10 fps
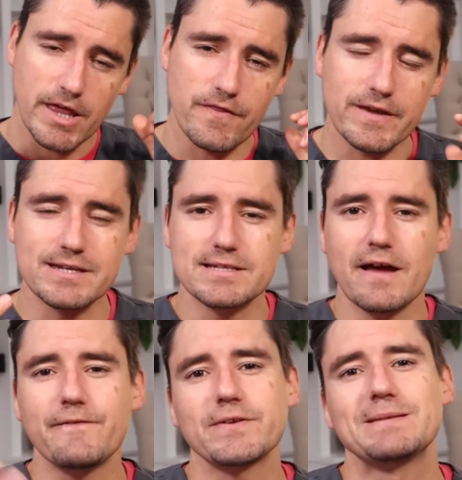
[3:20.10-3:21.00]
they can
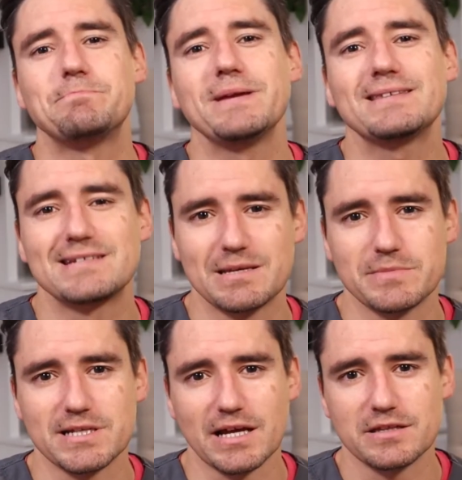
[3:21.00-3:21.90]
definitely beat the
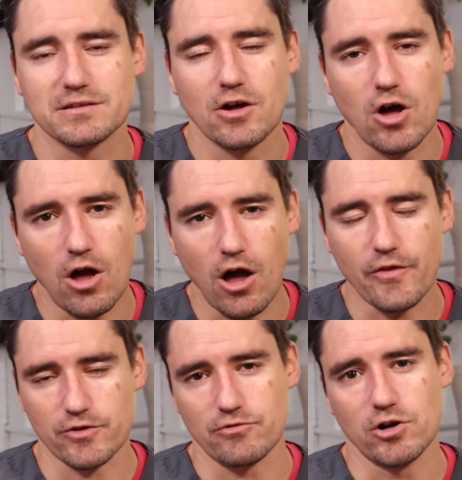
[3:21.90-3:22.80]
demodex
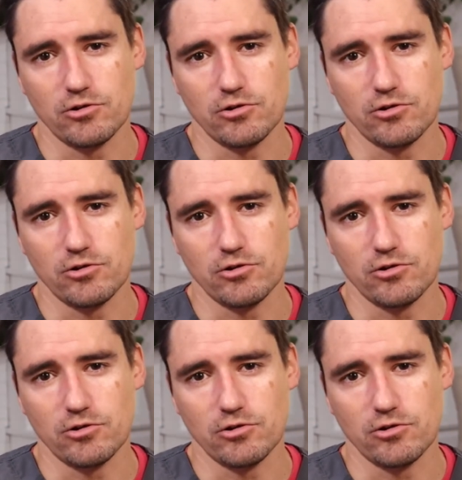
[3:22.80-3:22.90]
on their